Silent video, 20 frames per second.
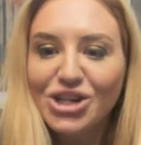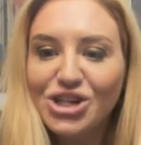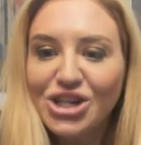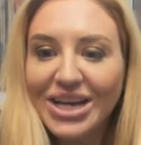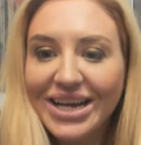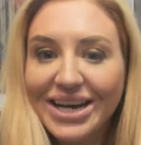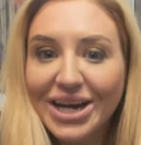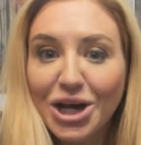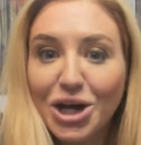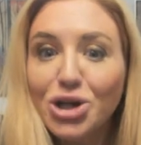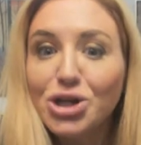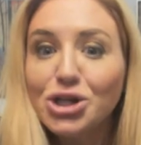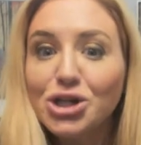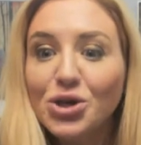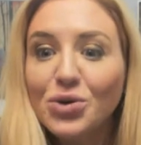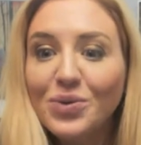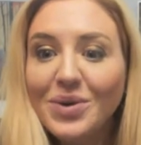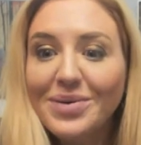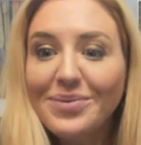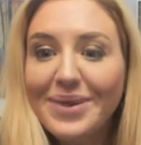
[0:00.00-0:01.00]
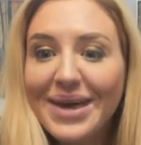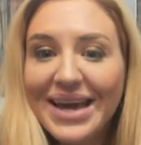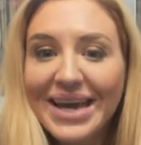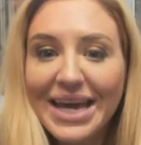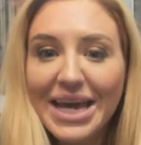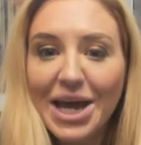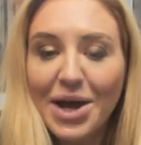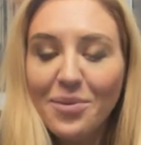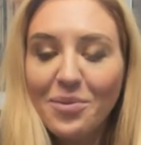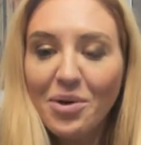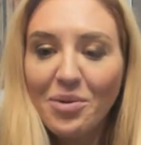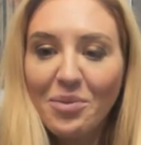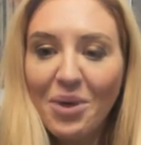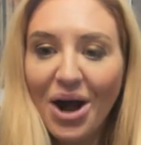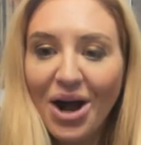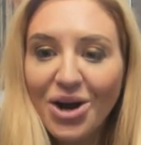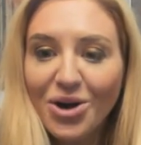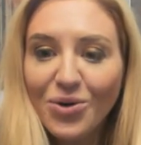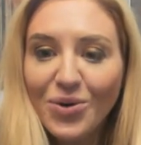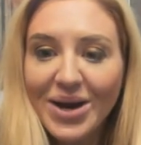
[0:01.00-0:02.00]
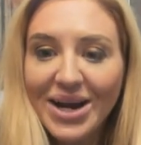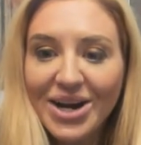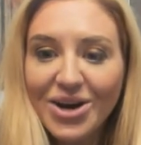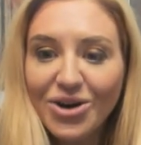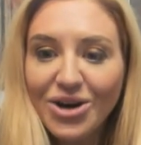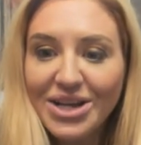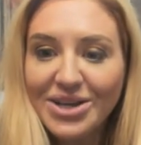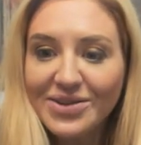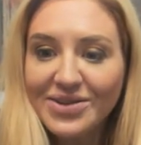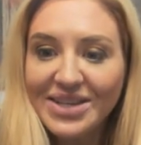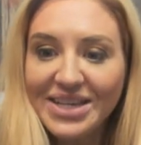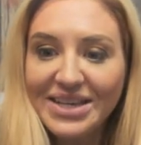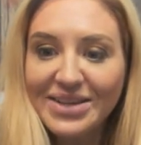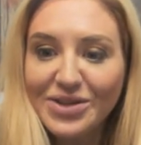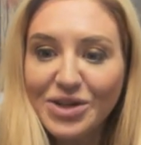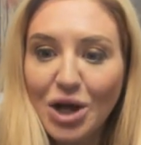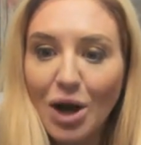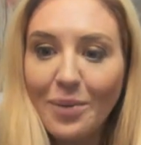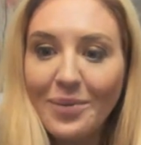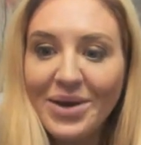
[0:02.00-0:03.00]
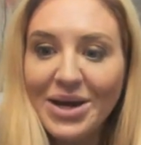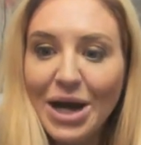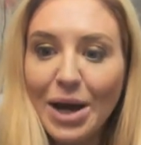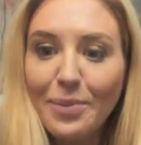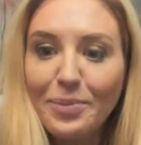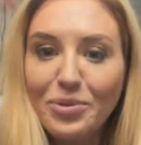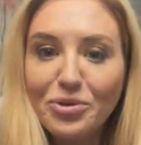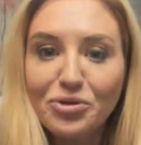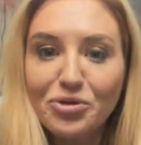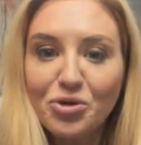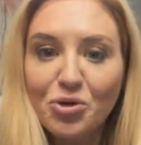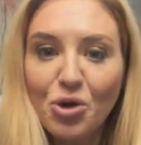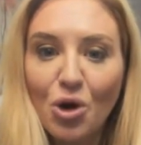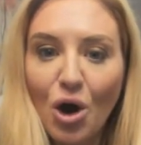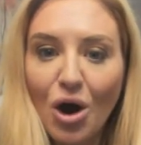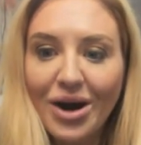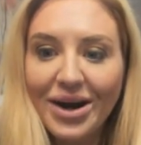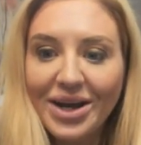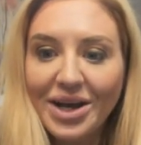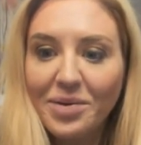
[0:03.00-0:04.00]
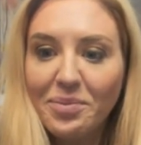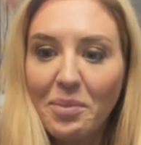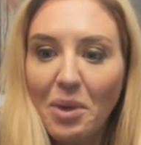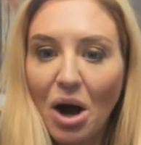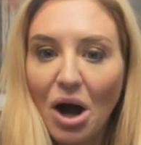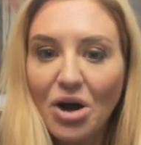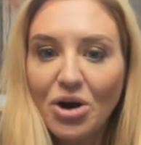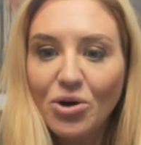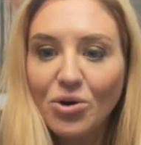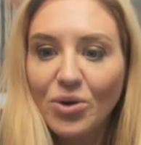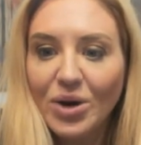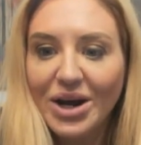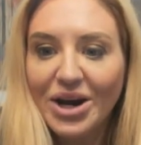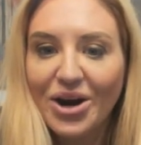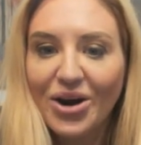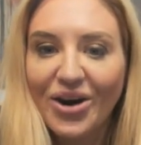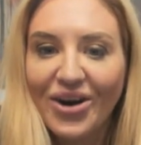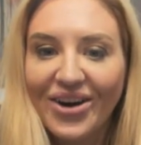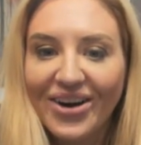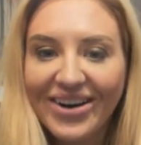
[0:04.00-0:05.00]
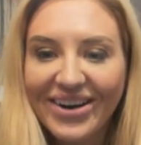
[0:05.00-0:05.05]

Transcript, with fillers: Shit, should we make him a moderator? He's he's coming up as chronic moderator.